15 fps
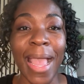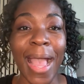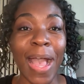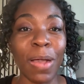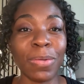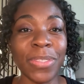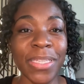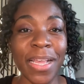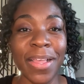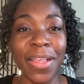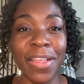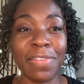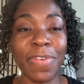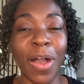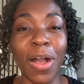out
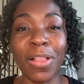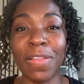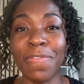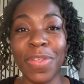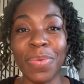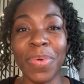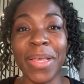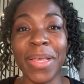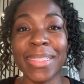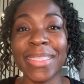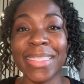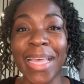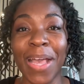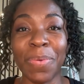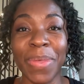of all of the
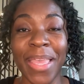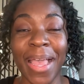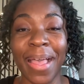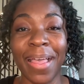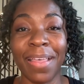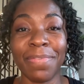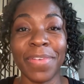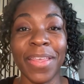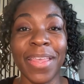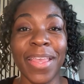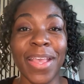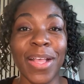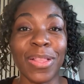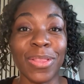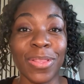ones that we have
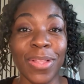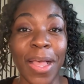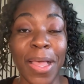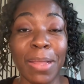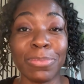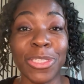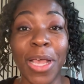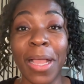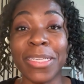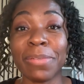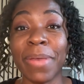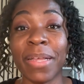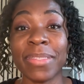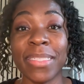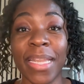talked
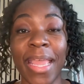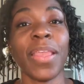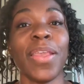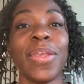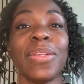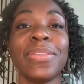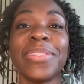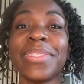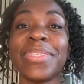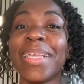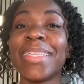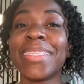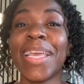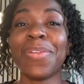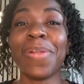about today. So
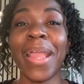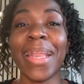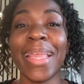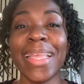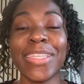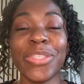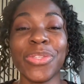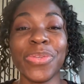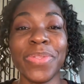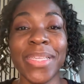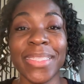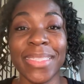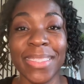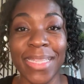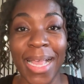let's head right into
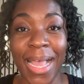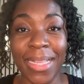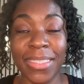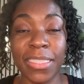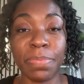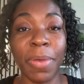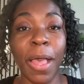the stats. The